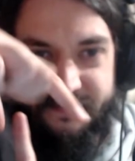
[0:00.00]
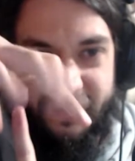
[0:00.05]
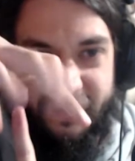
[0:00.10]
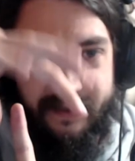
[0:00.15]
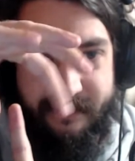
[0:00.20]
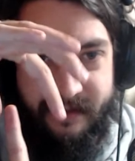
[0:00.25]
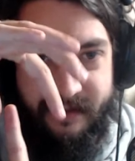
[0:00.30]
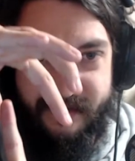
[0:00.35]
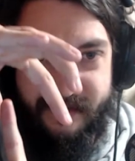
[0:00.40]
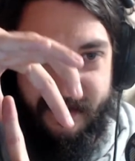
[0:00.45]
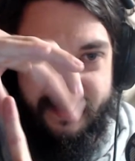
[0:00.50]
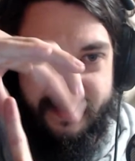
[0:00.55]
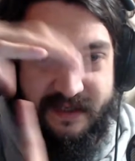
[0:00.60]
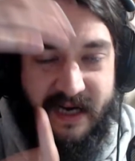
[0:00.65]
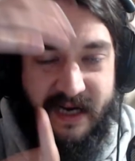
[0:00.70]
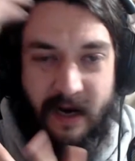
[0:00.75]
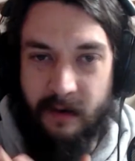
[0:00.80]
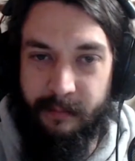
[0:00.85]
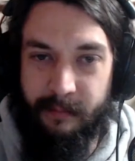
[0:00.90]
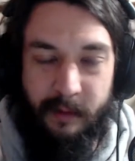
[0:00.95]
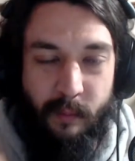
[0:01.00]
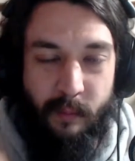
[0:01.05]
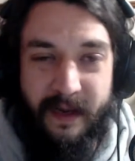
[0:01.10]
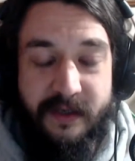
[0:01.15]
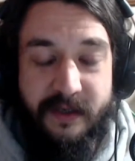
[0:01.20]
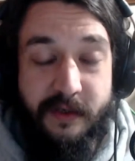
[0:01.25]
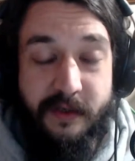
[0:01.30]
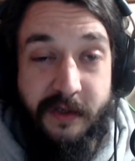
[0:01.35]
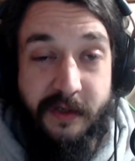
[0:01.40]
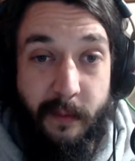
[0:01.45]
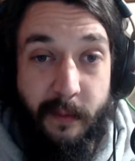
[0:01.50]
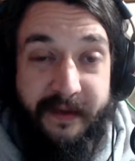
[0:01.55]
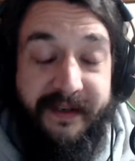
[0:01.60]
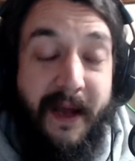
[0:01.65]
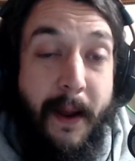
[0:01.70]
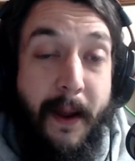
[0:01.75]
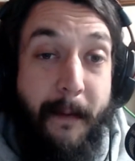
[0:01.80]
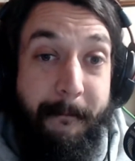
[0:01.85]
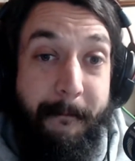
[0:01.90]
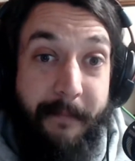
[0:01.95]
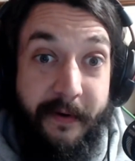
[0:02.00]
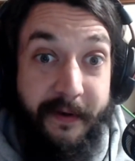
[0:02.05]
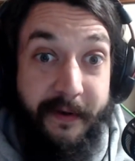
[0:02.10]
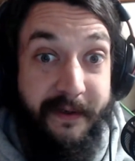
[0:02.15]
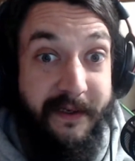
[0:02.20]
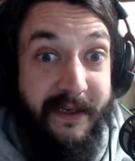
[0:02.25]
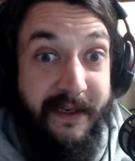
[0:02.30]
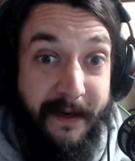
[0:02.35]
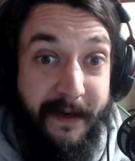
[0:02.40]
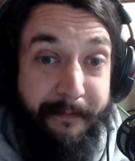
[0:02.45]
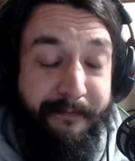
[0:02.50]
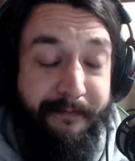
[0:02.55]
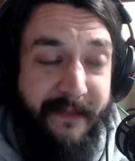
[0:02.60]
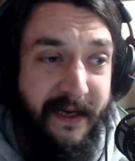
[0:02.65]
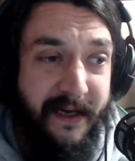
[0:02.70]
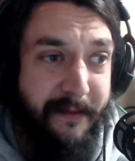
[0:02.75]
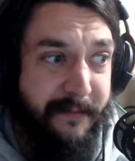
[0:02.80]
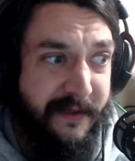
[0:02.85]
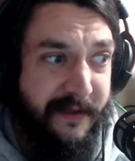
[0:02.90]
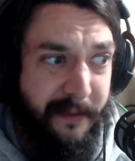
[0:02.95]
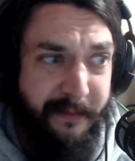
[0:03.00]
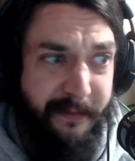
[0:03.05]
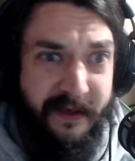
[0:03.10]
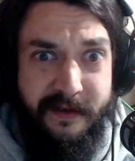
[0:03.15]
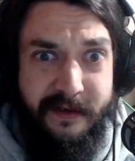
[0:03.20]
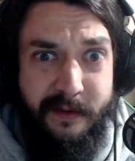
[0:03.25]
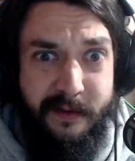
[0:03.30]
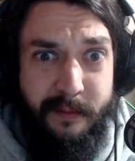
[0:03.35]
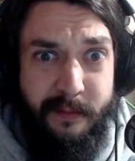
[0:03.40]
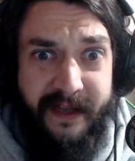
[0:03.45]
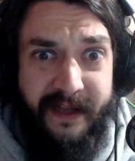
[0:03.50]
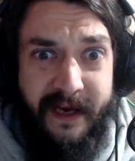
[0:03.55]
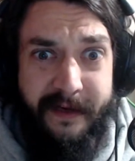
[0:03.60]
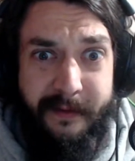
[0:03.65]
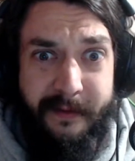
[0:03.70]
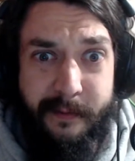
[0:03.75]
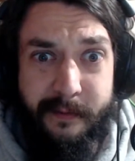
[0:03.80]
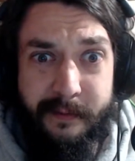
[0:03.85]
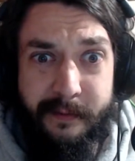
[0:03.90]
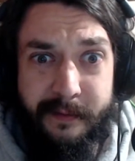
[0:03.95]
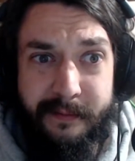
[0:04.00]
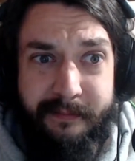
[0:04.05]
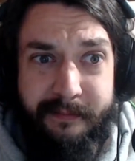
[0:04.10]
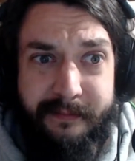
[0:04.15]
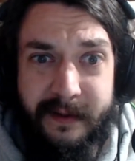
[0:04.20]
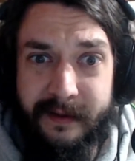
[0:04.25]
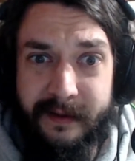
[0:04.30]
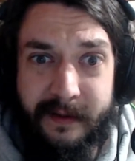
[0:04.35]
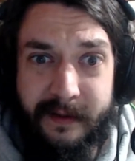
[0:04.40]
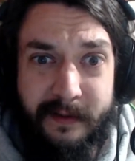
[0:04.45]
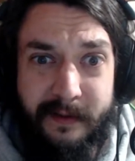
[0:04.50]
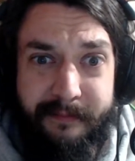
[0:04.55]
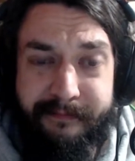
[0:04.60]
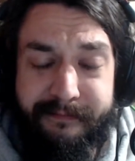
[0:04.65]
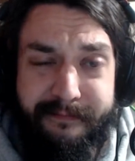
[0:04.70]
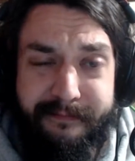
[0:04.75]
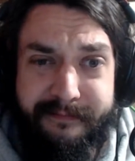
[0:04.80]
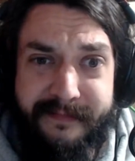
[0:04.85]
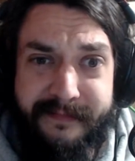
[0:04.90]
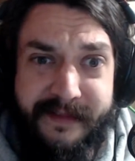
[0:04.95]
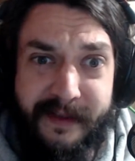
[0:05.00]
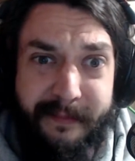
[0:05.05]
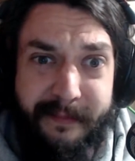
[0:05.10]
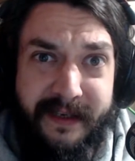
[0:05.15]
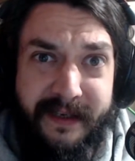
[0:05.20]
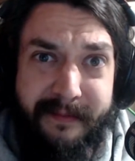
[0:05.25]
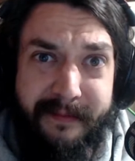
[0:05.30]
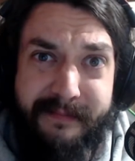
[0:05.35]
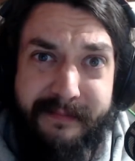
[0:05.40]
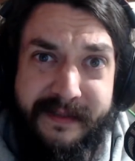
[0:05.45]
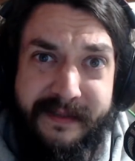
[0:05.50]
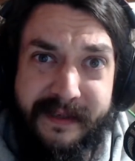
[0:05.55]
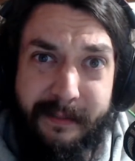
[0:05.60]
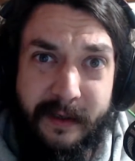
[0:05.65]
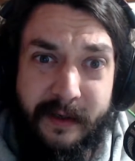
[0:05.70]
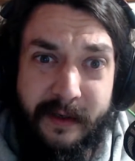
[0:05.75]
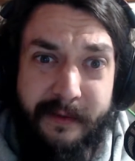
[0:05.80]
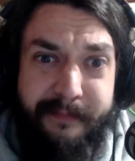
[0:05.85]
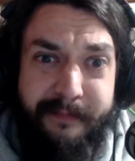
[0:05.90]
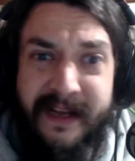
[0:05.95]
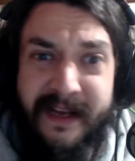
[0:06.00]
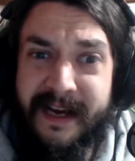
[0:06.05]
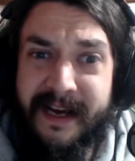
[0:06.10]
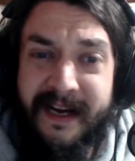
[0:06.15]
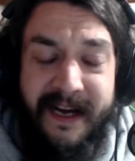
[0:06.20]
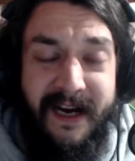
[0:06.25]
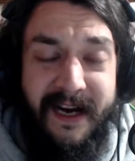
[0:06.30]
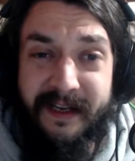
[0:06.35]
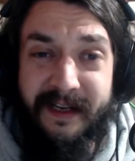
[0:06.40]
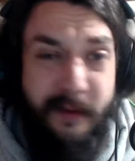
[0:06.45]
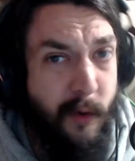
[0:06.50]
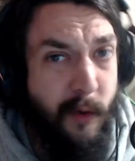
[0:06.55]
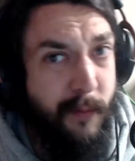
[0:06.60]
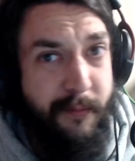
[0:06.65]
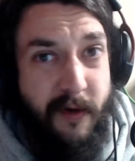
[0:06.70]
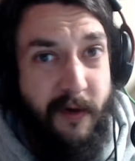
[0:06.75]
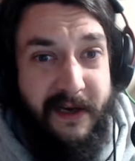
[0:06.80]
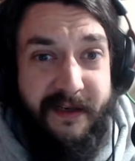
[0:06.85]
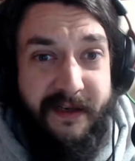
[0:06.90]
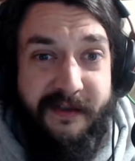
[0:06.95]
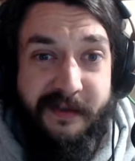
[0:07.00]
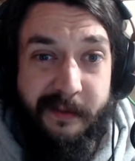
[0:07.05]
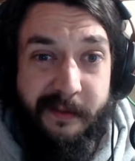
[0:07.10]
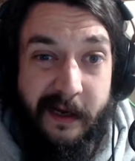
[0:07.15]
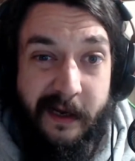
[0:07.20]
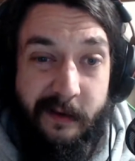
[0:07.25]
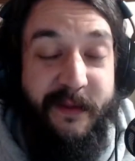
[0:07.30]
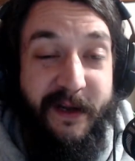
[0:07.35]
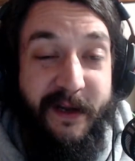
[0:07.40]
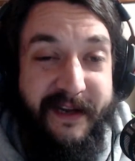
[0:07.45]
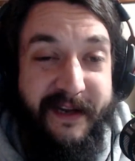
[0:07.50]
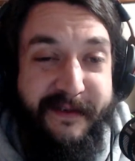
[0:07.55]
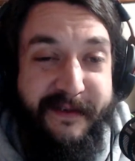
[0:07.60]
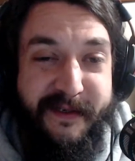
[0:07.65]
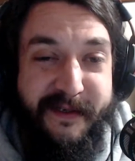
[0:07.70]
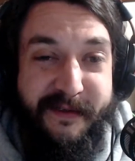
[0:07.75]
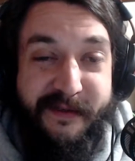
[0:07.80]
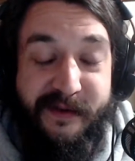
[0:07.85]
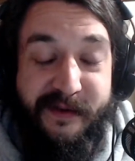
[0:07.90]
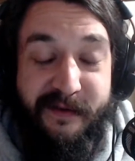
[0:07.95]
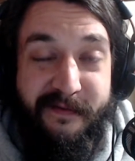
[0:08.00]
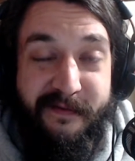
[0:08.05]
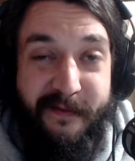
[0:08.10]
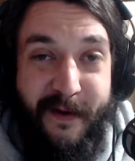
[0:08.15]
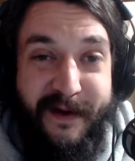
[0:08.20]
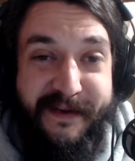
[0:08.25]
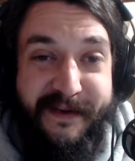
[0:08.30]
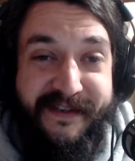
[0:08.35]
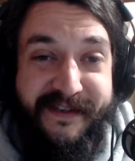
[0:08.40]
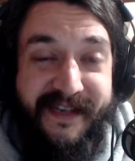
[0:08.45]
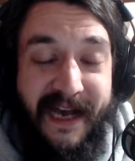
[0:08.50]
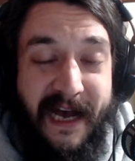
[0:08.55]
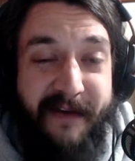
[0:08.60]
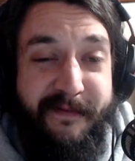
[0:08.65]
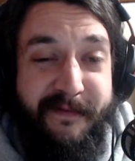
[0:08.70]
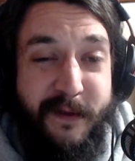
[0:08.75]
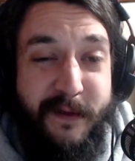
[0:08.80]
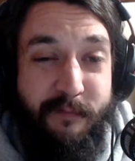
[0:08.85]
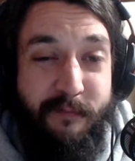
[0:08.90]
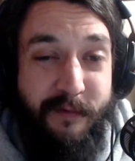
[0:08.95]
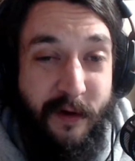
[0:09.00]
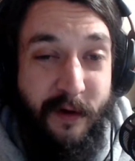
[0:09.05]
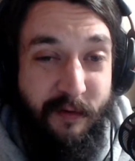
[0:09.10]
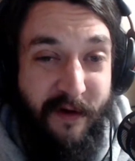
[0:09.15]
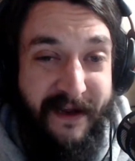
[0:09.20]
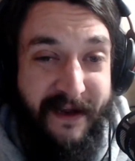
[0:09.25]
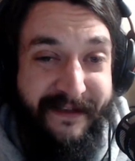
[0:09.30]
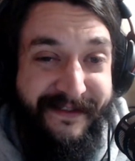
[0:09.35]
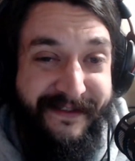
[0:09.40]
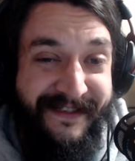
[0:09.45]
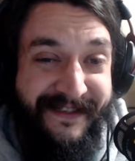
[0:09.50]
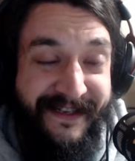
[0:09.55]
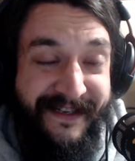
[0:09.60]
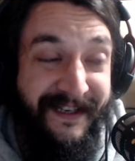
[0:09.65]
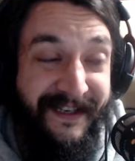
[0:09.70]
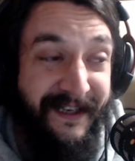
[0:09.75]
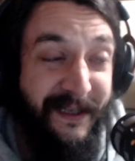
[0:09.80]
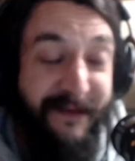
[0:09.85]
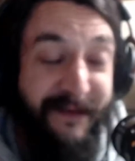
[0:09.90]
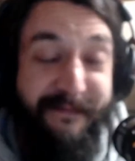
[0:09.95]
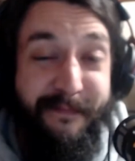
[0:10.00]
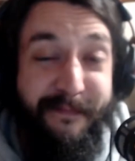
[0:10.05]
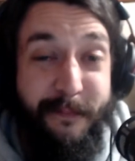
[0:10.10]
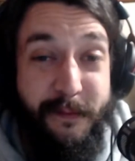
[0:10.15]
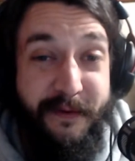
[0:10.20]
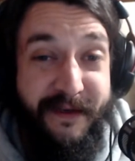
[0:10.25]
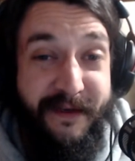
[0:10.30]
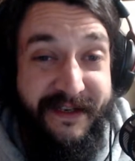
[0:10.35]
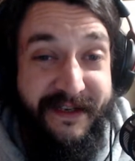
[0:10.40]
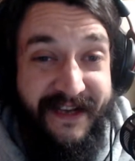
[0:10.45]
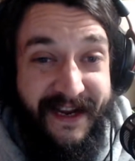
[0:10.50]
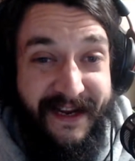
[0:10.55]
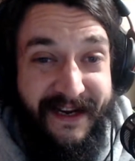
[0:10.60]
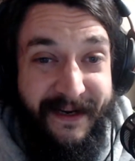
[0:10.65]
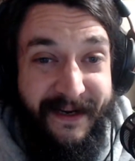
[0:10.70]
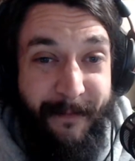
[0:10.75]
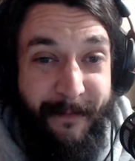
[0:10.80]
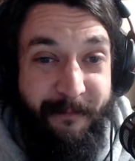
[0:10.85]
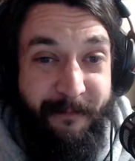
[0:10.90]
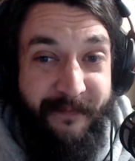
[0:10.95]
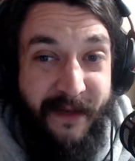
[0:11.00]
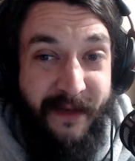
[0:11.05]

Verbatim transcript: That is a terrible way to show it, but yeah, something to do with that, or I don't know, something similar. I'll incorporate it somehow. The next is the phrase "have no regrets and live for the day,"